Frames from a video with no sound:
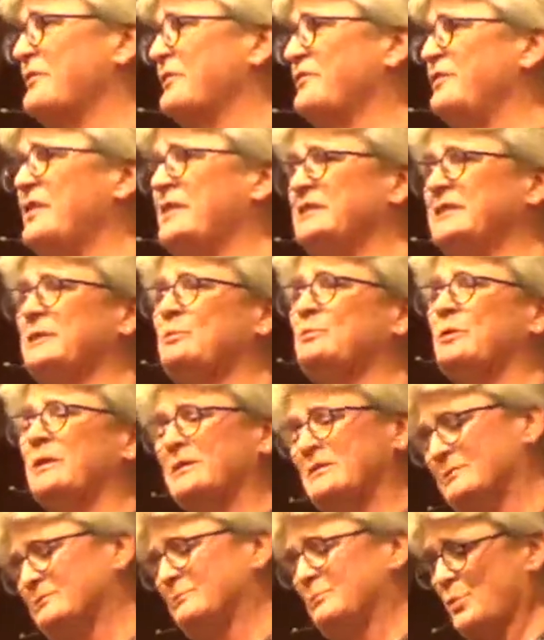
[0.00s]
the feeling
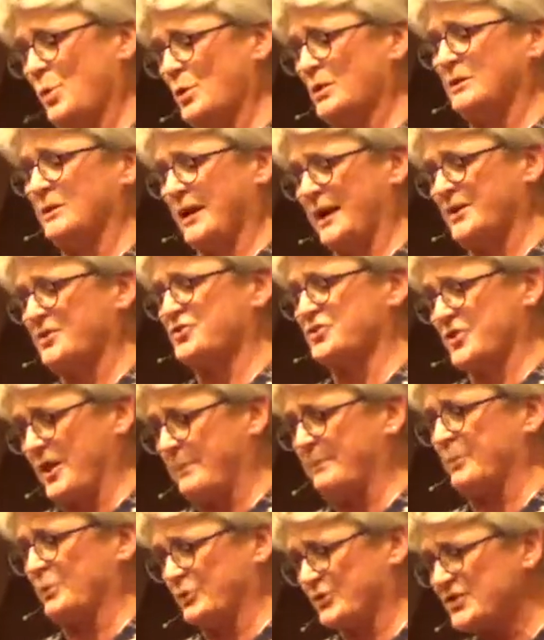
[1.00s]
we're more like
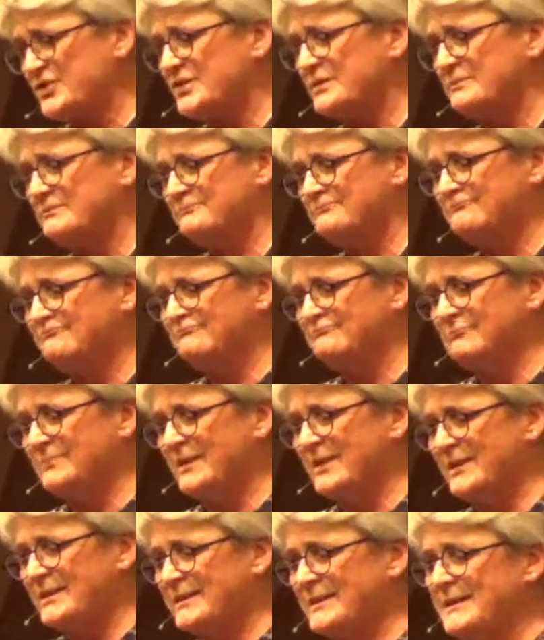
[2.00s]
shepherds.
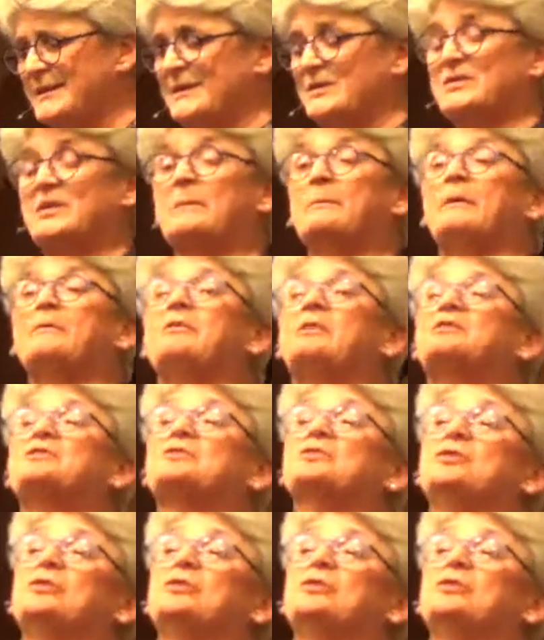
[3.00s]
Some of us